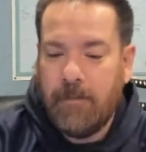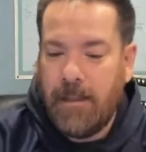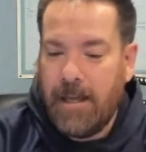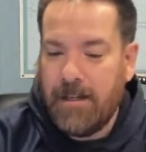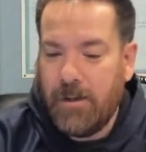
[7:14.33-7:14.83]

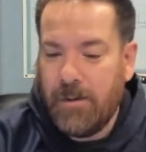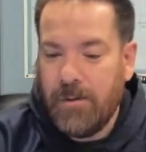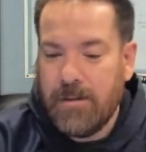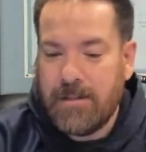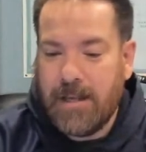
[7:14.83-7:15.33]
then
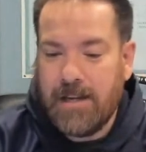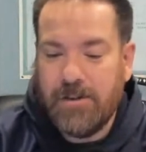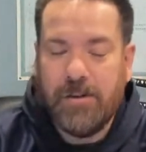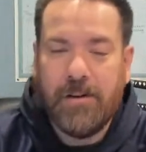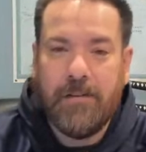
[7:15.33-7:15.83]
you
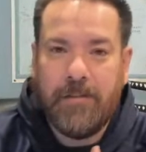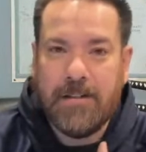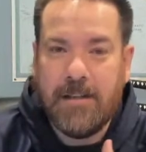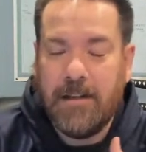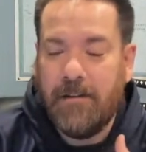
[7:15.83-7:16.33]
schedule your
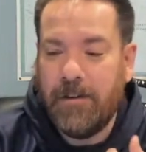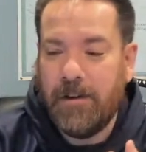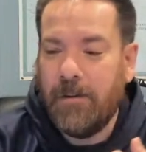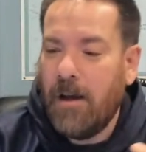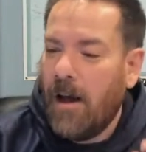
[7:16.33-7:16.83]
visa interview.